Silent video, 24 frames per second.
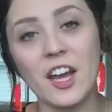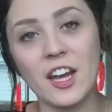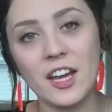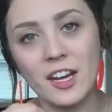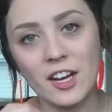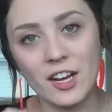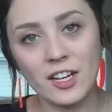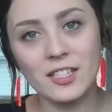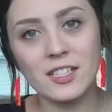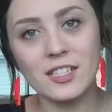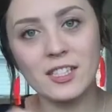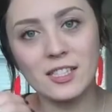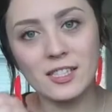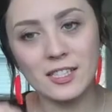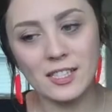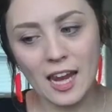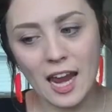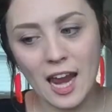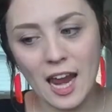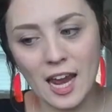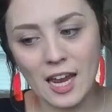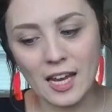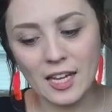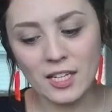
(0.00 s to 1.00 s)
I can
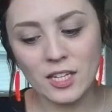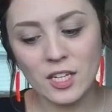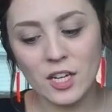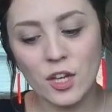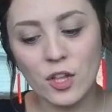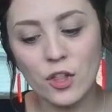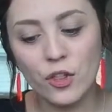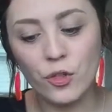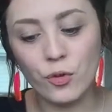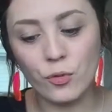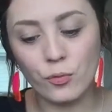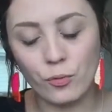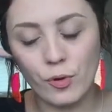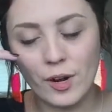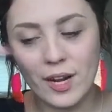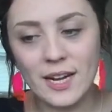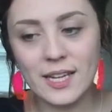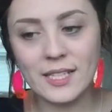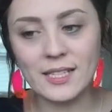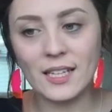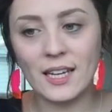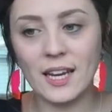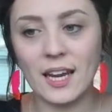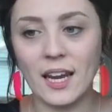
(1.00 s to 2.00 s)
understand the
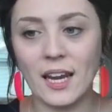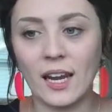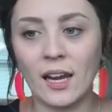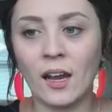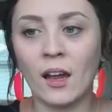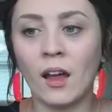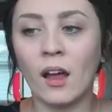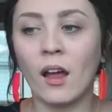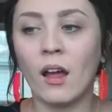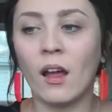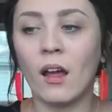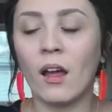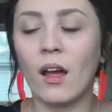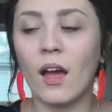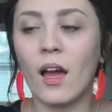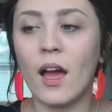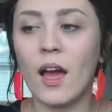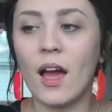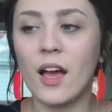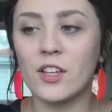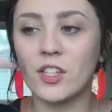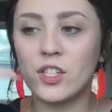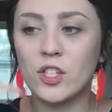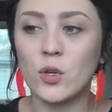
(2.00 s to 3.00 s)
reasoning
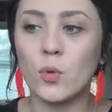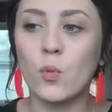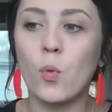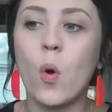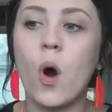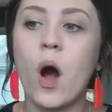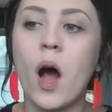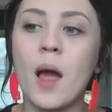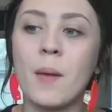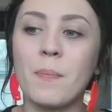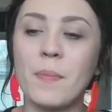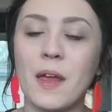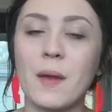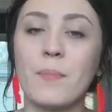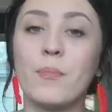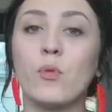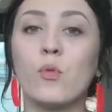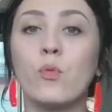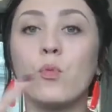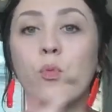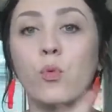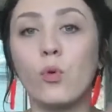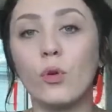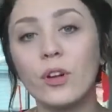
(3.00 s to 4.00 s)
as to why people
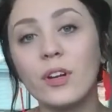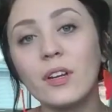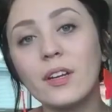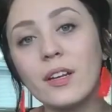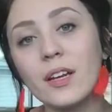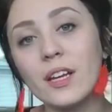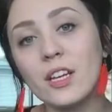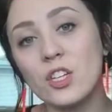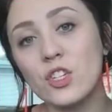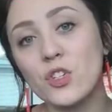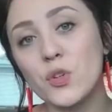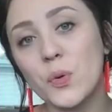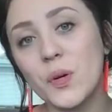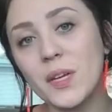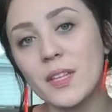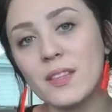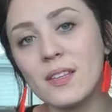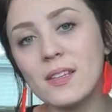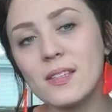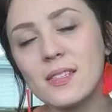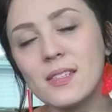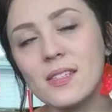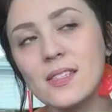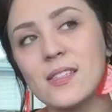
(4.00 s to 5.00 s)
wouldn't enjoy
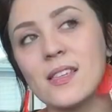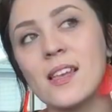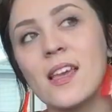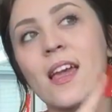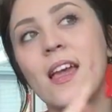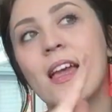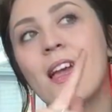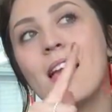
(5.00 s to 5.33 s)
this.